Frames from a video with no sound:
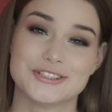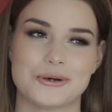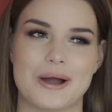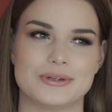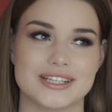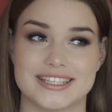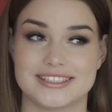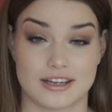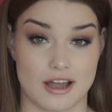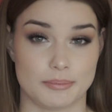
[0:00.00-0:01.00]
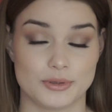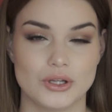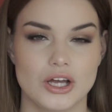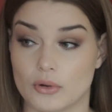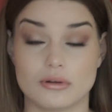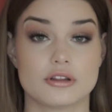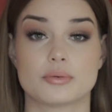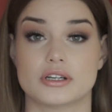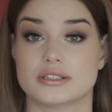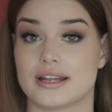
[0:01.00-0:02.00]
so I will list a couple. All of the
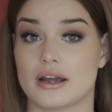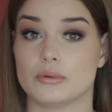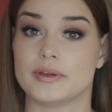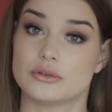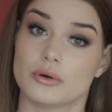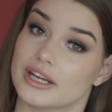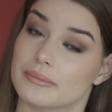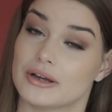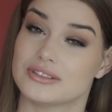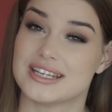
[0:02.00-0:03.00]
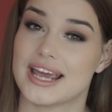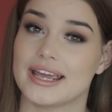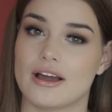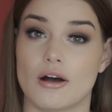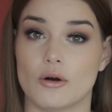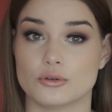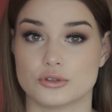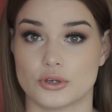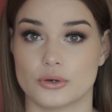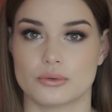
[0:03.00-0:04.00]
products that I will be talking about today are
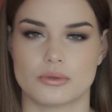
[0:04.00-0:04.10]
also